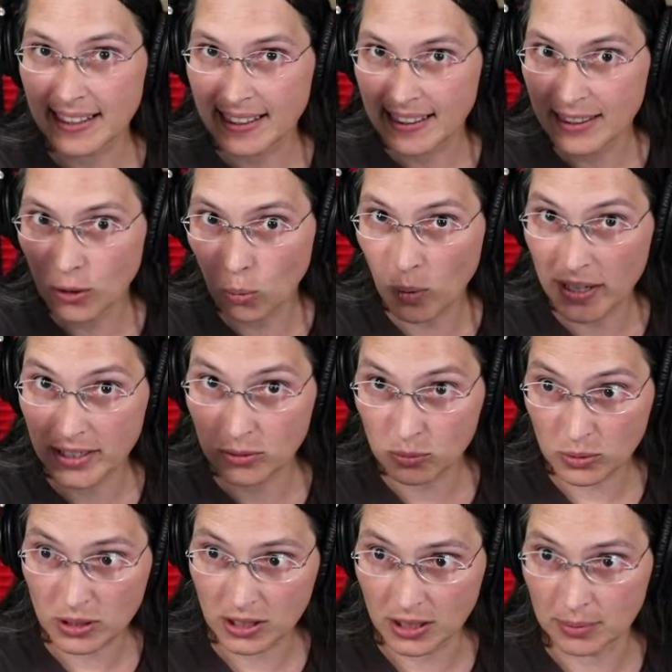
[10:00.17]
the one in
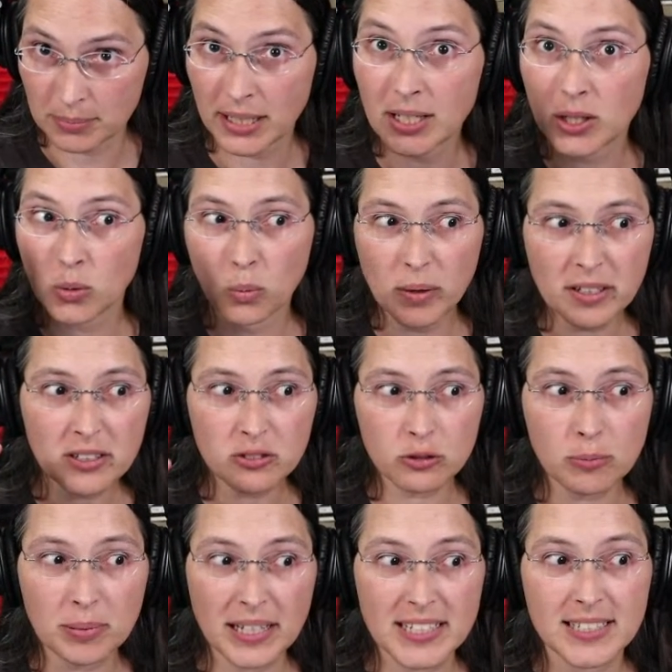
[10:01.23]
ROM, we're just
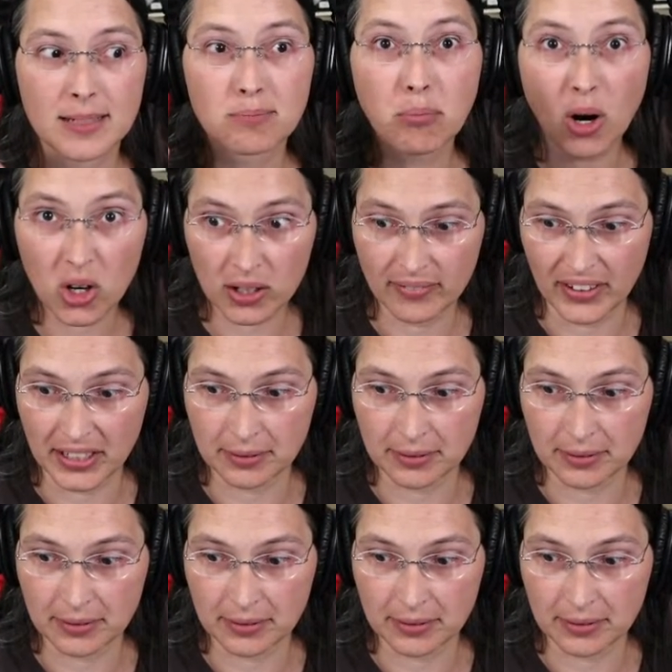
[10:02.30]
replacing part of it.